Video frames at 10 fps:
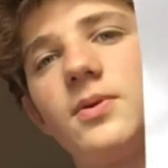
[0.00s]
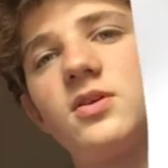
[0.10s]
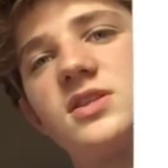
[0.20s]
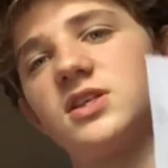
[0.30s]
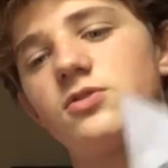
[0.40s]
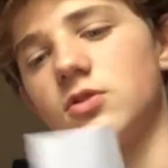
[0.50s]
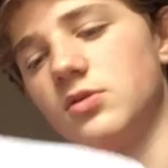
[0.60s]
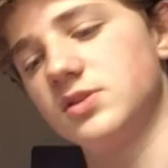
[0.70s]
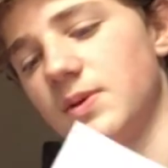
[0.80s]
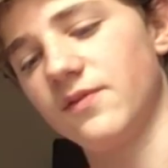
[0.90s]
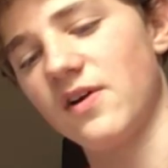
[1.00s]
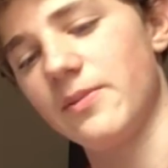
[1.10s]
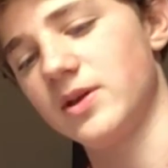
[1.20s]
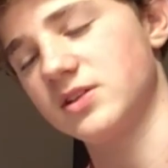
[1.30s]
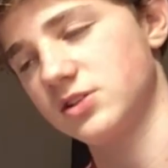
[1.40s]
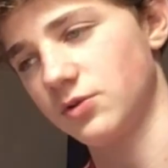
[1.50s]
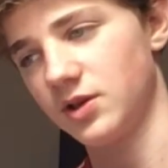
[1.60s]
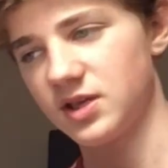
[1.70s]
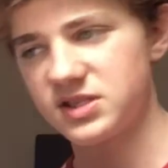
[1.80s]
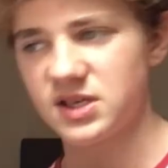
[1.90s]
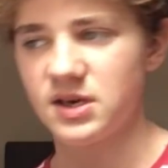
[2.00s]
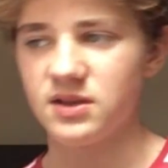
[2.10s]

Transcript: because I sort of only spent 5 minutes doing it.